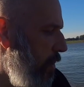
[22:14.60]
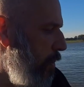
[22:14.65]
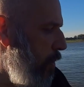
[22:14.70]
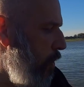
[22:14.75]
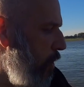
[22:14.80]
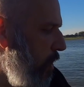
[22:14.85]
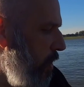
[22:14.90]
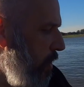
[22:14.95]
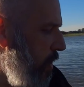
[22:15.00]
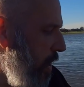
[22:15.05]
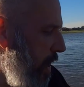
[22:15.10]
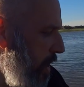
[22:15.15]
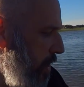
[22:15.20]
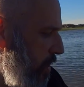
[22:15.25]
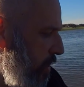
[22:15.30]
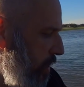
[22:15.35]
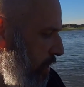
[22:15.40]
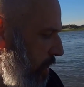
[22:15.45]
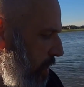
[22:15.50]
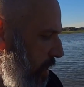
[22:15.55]
More
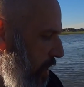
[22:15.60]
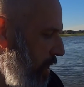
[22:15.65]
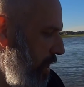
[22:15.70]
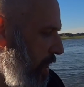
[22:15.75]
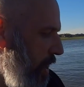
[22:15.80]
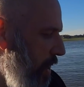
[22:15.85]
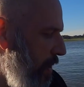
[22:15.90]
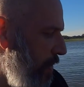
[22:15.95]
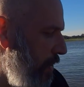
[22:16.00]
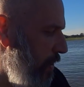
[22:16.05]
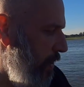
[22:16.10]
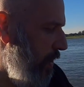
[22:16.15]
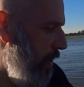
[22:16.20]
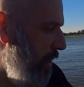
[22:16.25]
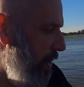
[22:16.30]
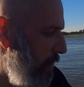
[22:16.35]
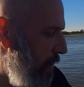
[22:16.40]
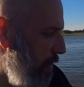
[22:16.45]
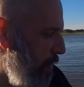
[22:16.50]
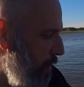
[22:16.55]
crashes than having
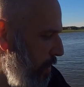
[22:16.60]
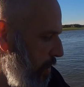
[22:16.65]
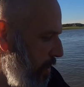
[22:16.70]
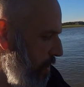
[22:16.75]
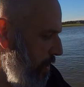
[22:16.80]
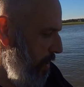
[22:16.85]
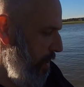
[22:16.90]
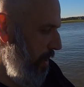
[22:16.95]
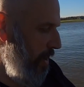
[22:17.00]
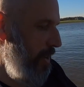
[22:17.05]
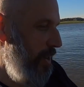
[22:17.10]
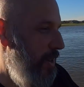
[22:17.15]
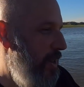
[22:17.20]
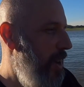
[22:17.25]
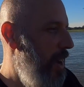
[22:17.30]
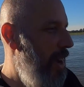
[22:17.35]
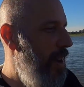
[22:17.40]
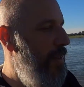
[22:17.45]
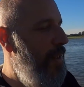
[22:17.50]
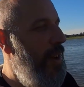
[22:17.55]
Stevie Wonder on your
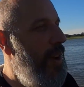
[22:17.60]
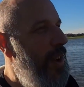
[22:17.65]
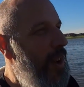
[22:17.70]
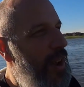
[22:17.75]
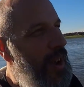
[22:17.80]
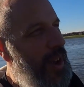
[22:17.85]
driver.